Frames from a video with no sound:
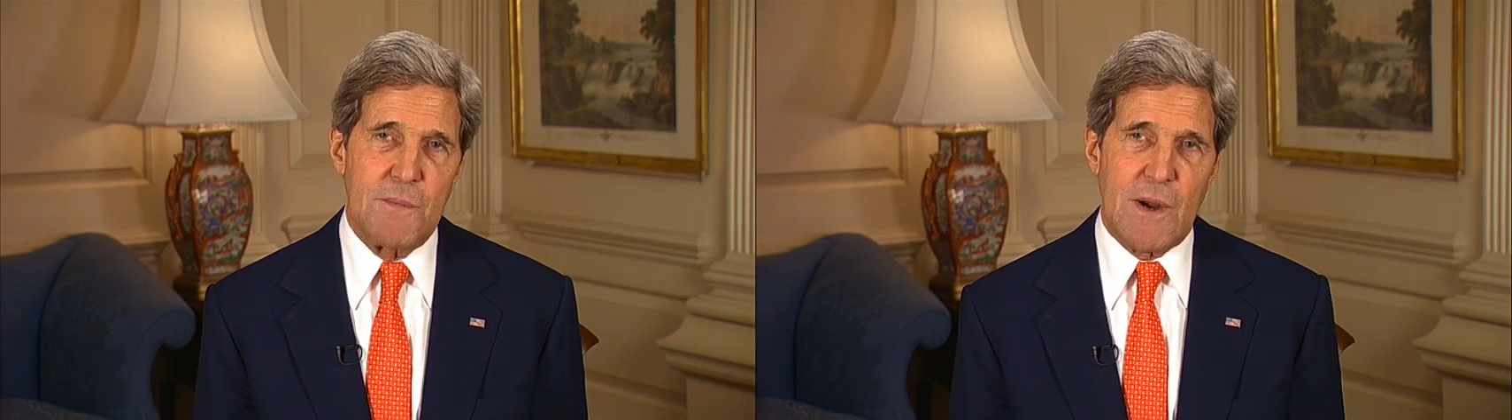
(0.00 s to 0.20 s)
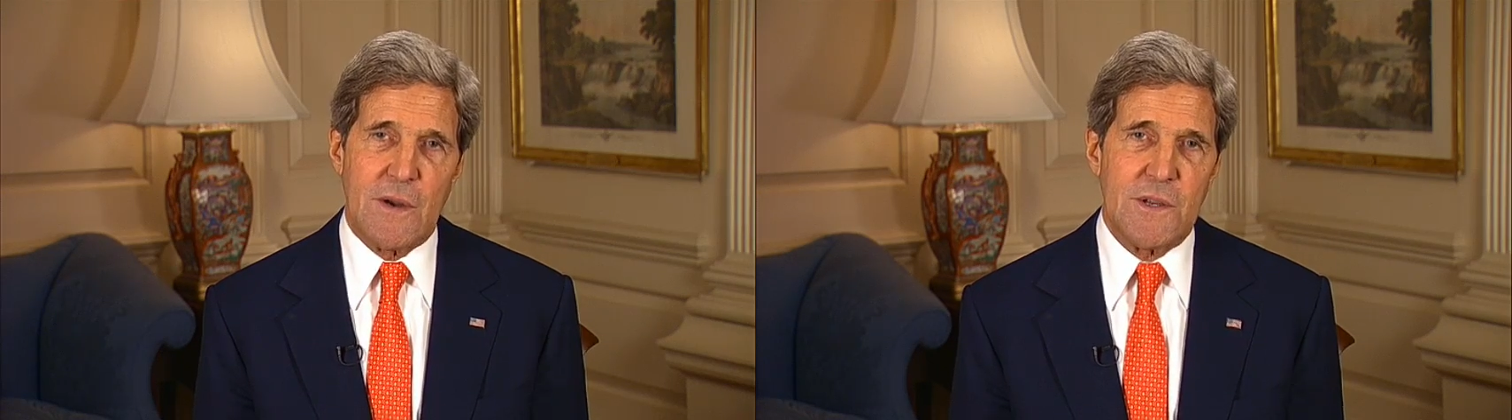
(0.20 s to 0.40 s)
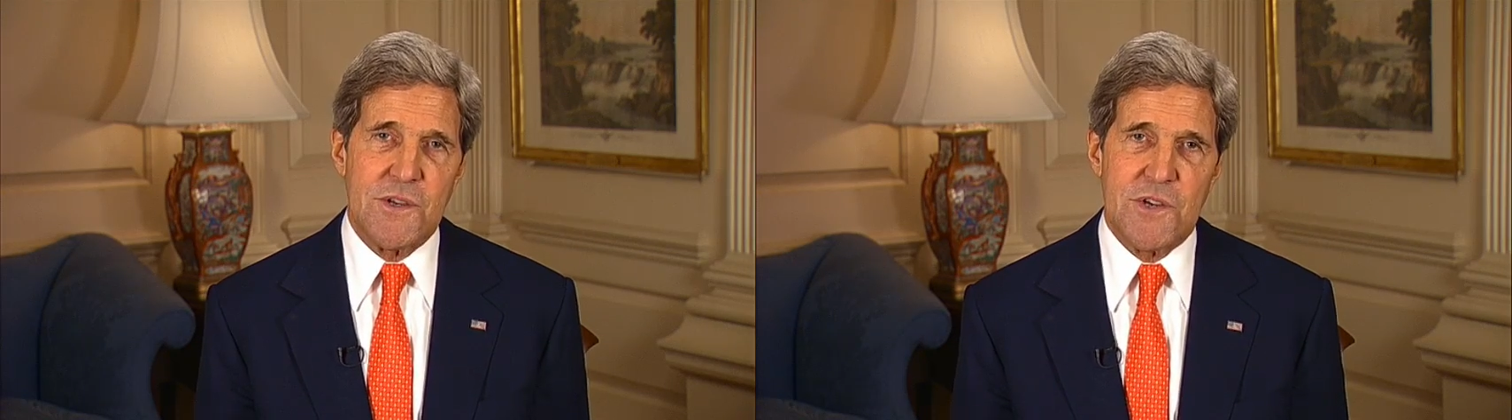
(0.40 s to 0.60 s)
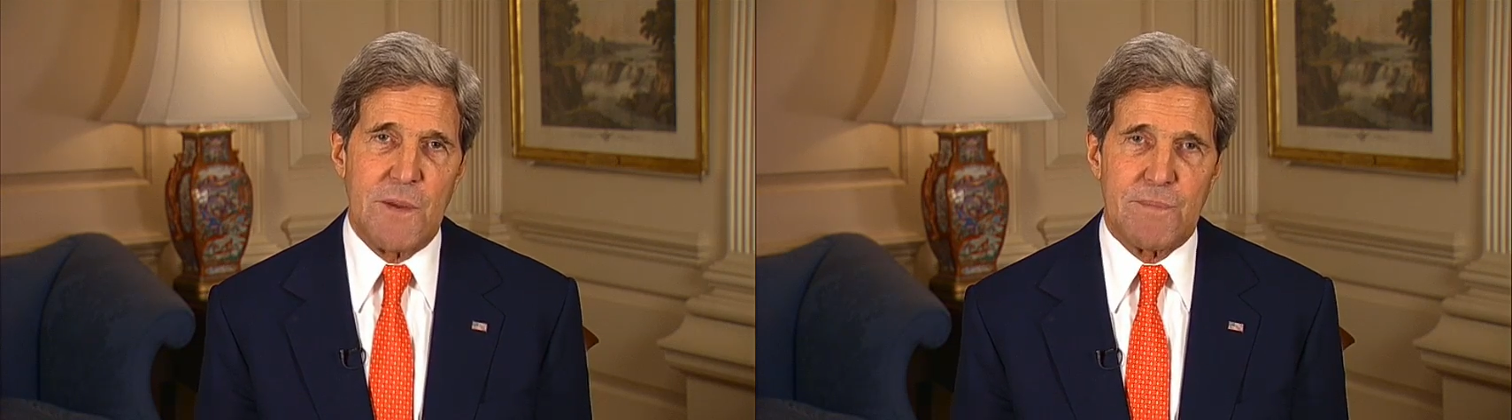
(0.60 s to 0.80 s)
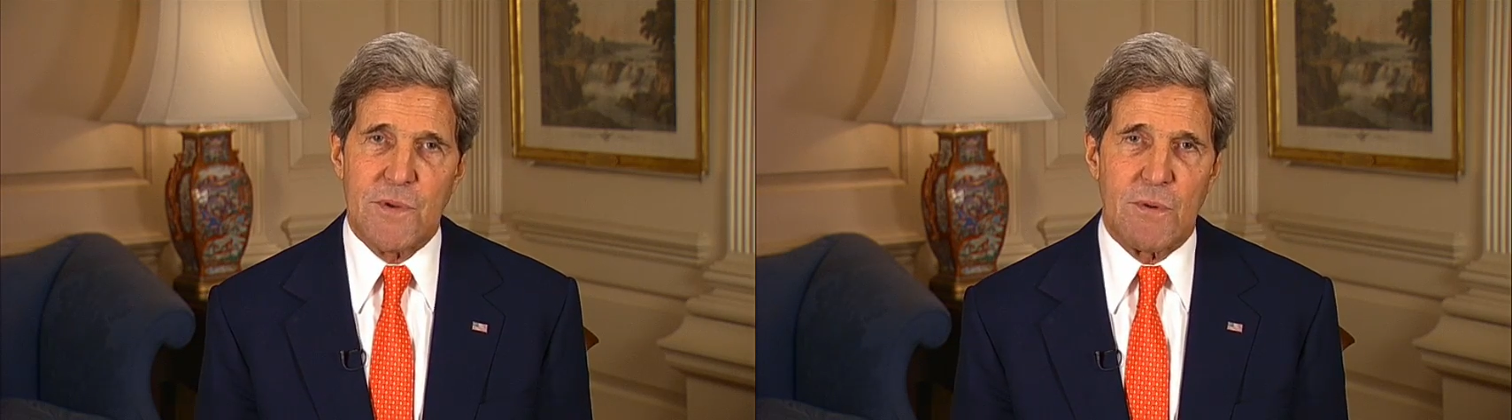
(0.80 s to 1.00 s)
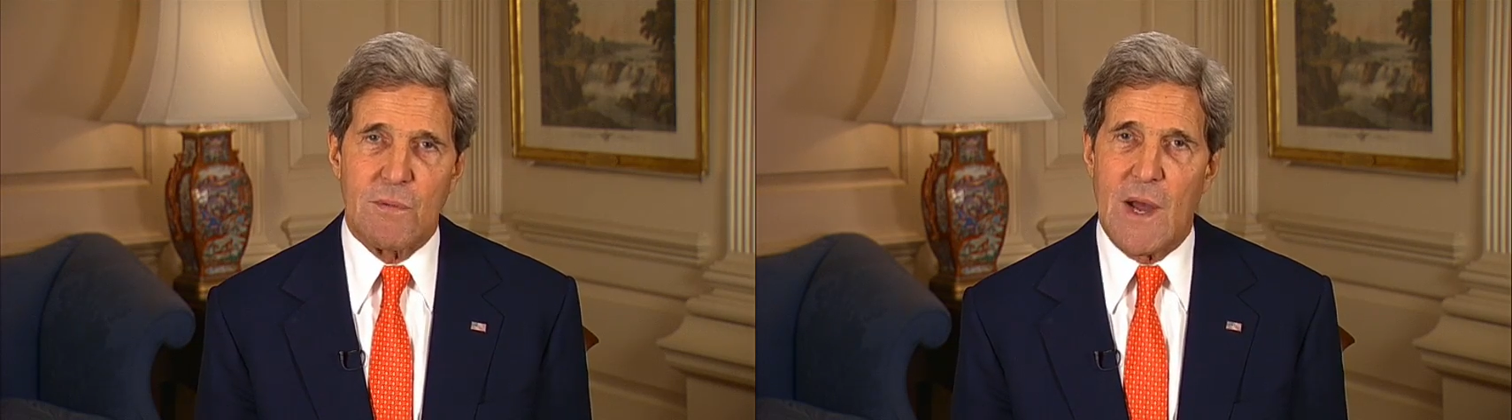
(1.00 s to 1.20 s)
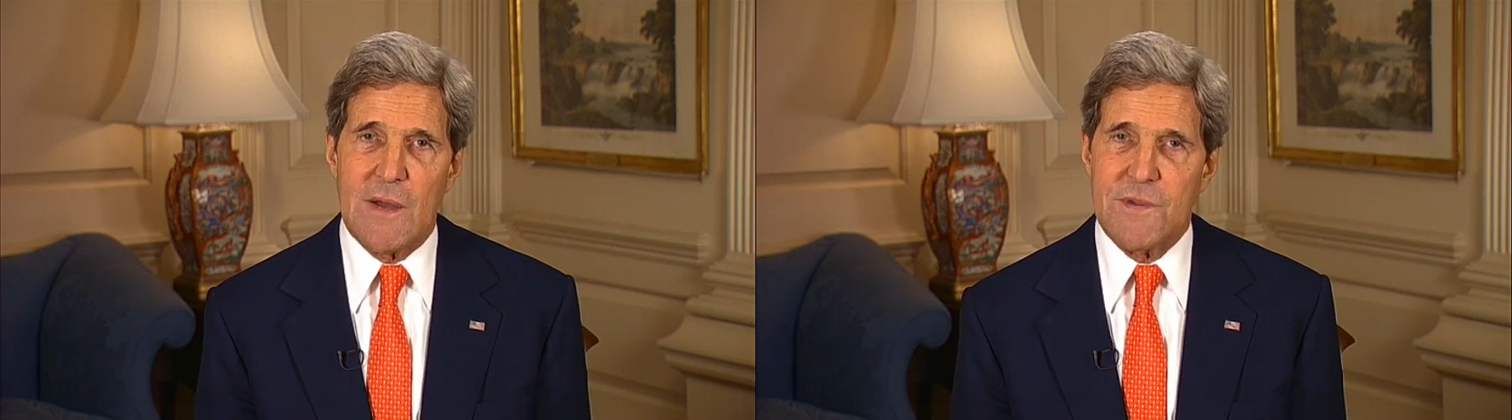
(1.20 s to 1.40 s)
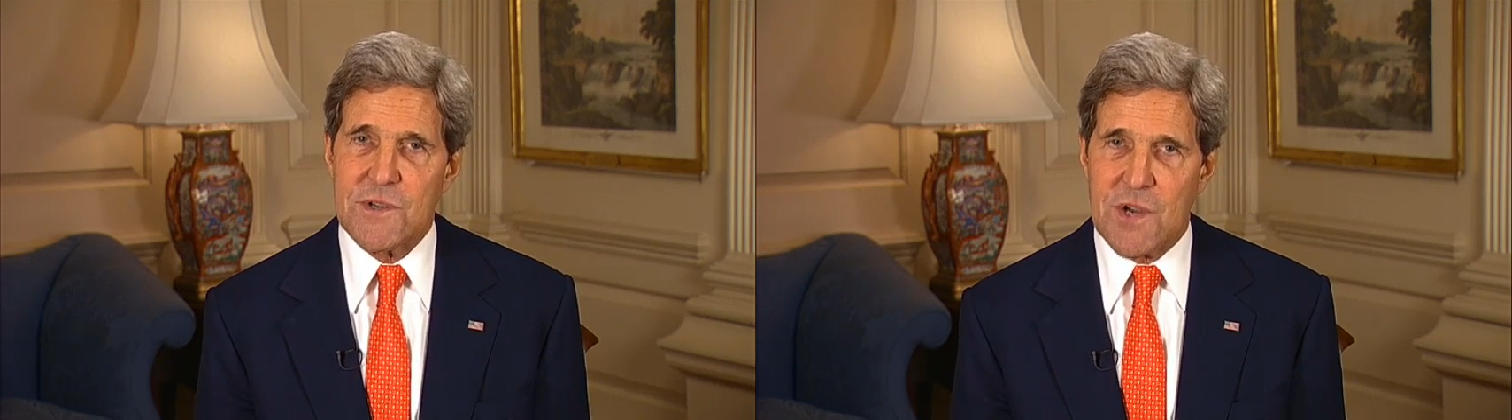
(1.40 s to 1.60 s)
American ship to
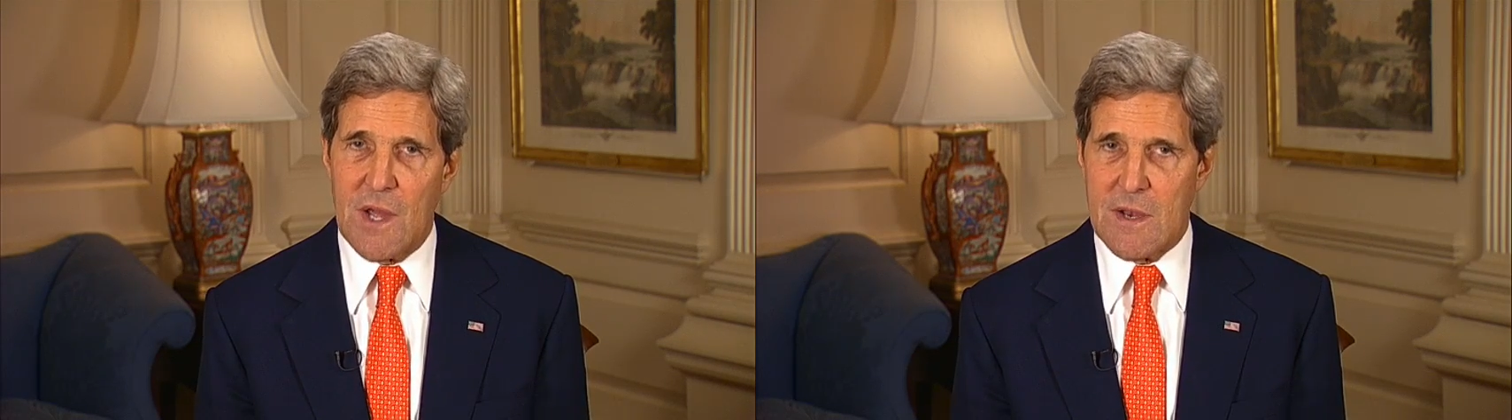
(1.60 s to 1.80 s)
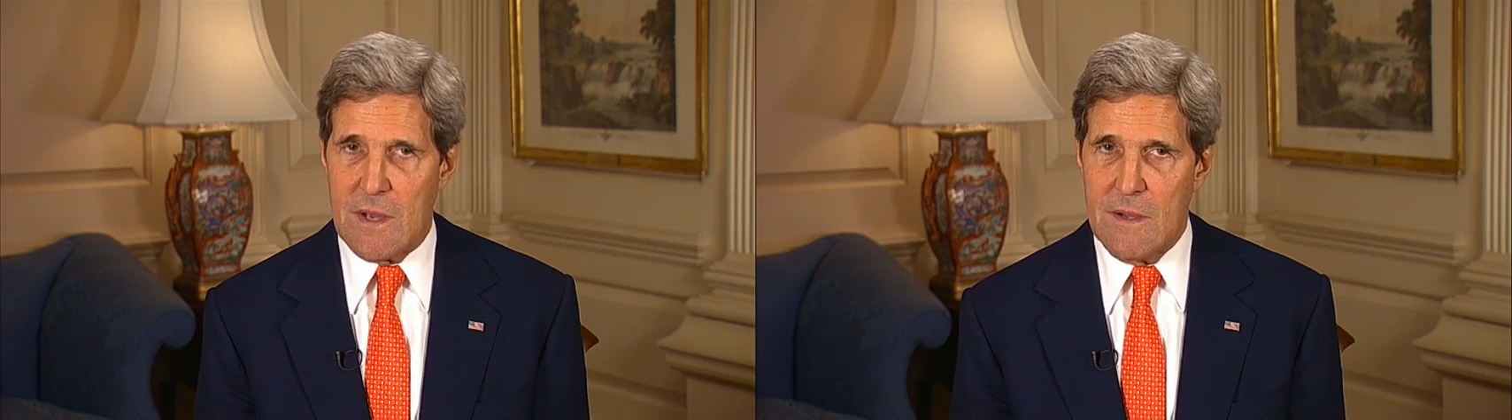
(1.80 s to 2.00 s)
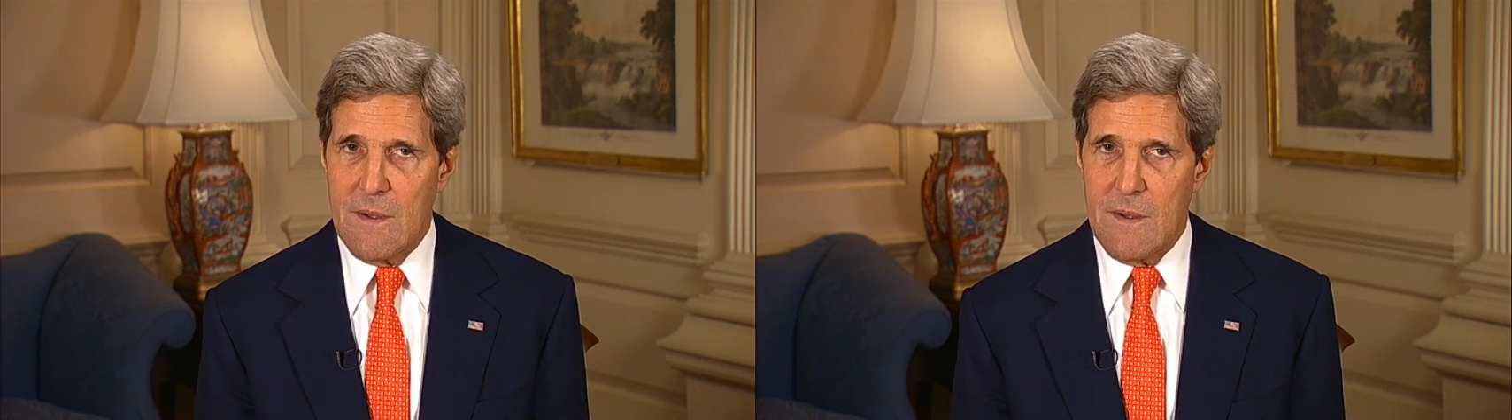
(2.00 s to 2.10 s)
arrive in China,